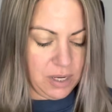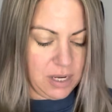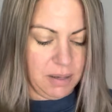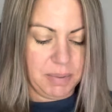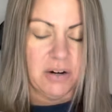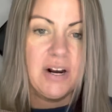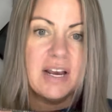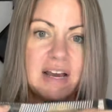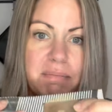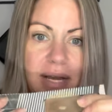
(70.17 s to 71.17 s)
Up here I
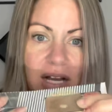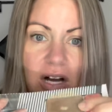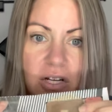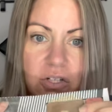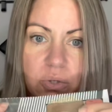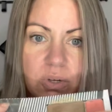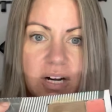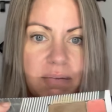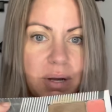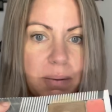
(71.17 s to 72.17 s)
have my contour, I
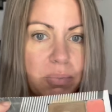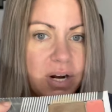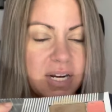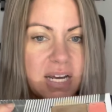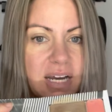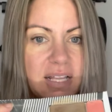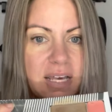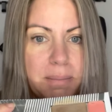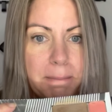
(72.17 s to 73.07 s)
have my brightening highlight,